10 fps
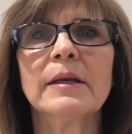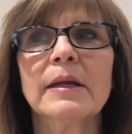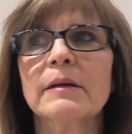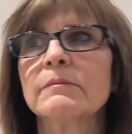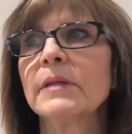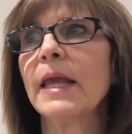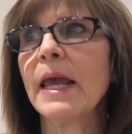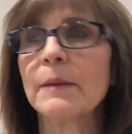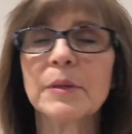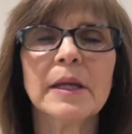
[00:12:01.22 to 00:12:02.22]
and
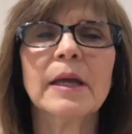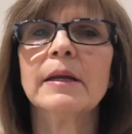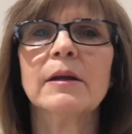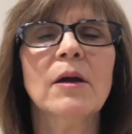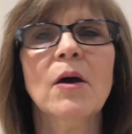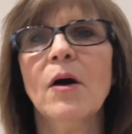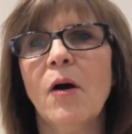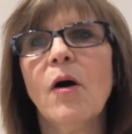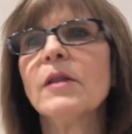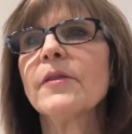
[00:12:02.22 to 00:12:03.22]
Gamblin, and
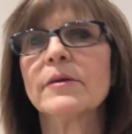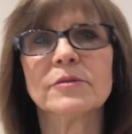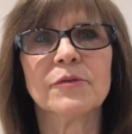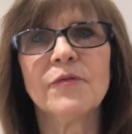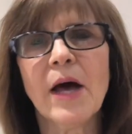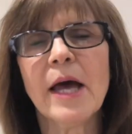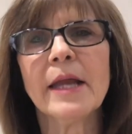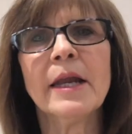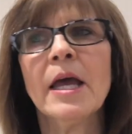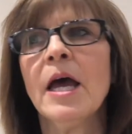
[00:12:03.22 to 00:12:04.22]
all of those are
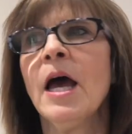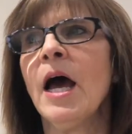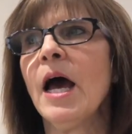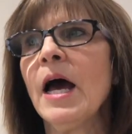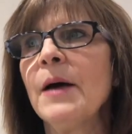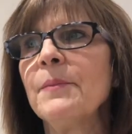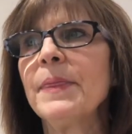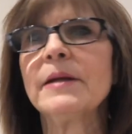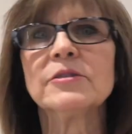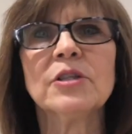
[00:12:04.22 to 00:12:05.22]
fine. Um,
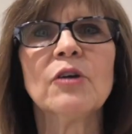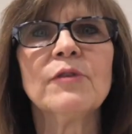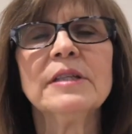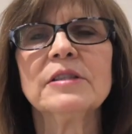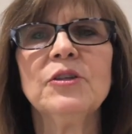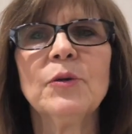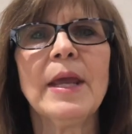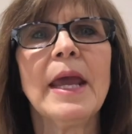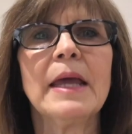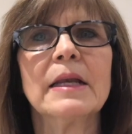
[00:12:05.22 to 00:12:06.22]
there's no reason you
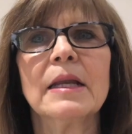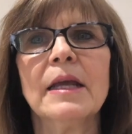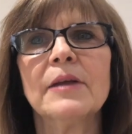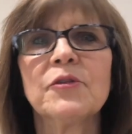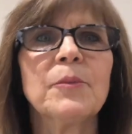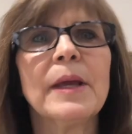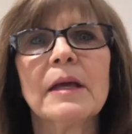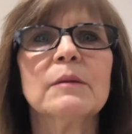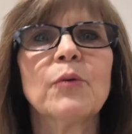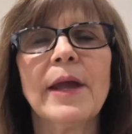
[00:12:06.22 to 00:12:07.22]
can't
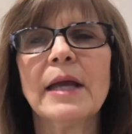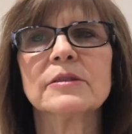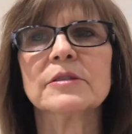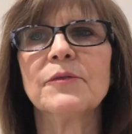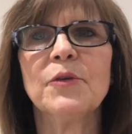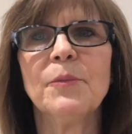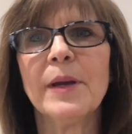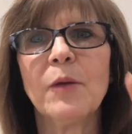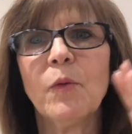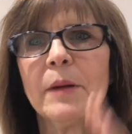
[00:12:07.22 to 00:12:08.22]
intermingle brands. If you
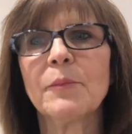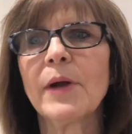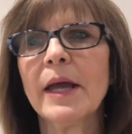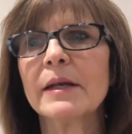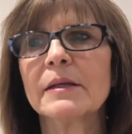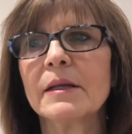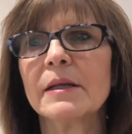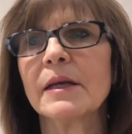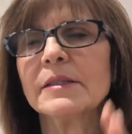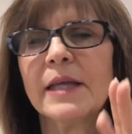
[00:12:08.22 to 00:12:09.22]
pick one brand, you
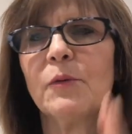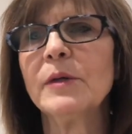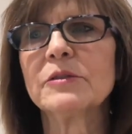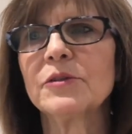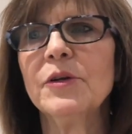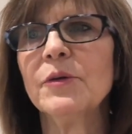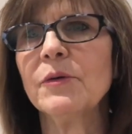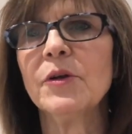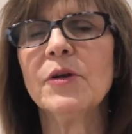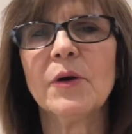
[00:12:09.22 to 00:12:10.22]
know, like, say, Winsor Newton,
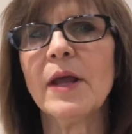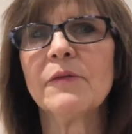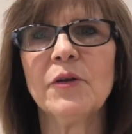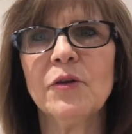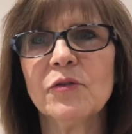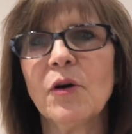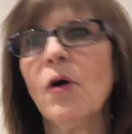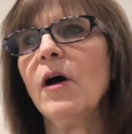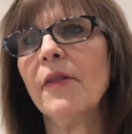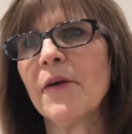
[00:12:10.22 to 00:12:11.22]
you don't have to use
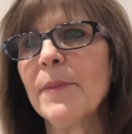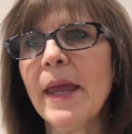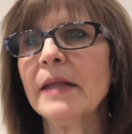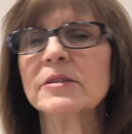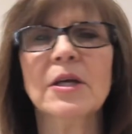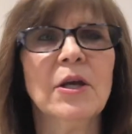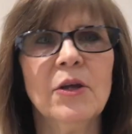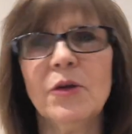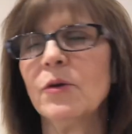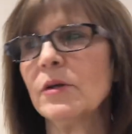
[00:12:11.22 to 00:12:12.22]
all their paints.
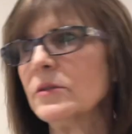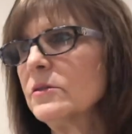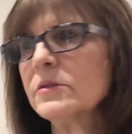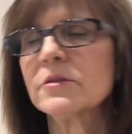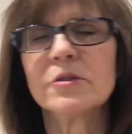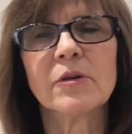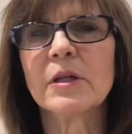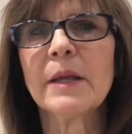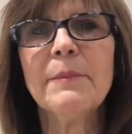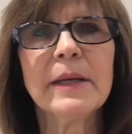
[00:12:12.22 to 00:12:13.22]
You can
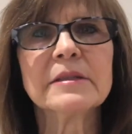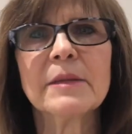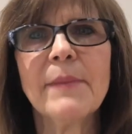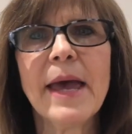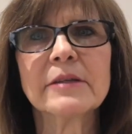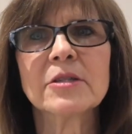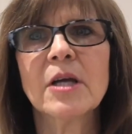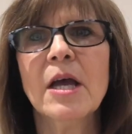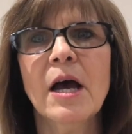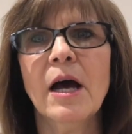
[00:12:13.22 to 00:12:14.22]
certainly mix and match
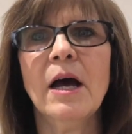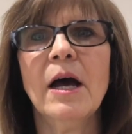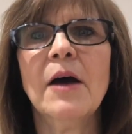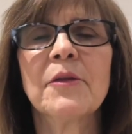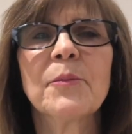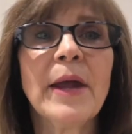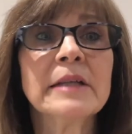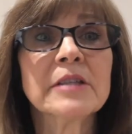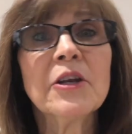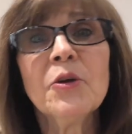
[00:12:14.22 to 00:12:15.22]
uh, other
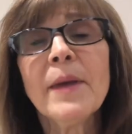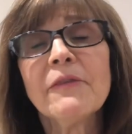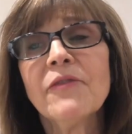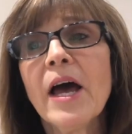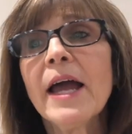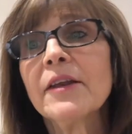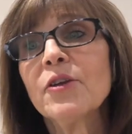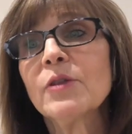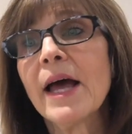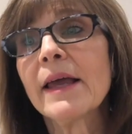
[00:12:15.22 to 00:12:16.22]
brands. And you may find
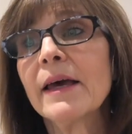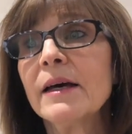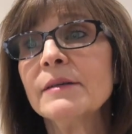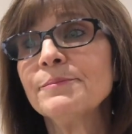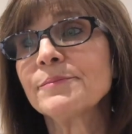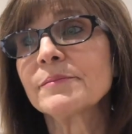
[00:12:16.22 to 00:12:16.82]
you like a...